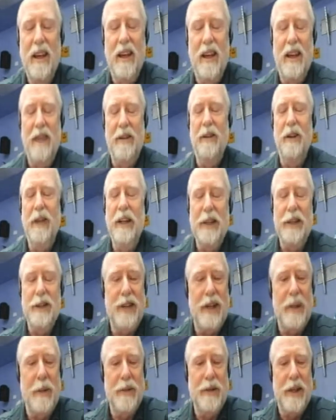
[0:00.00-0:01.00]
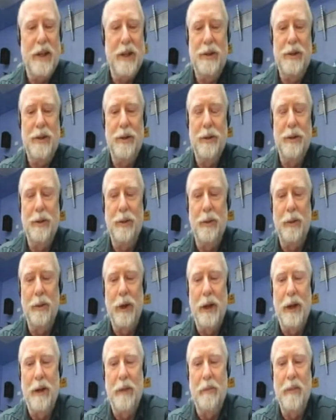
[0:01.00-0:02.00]
it really is subject to
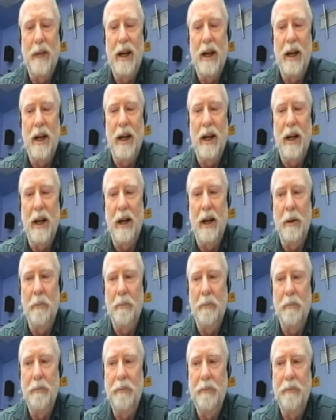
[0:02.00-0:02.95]
um,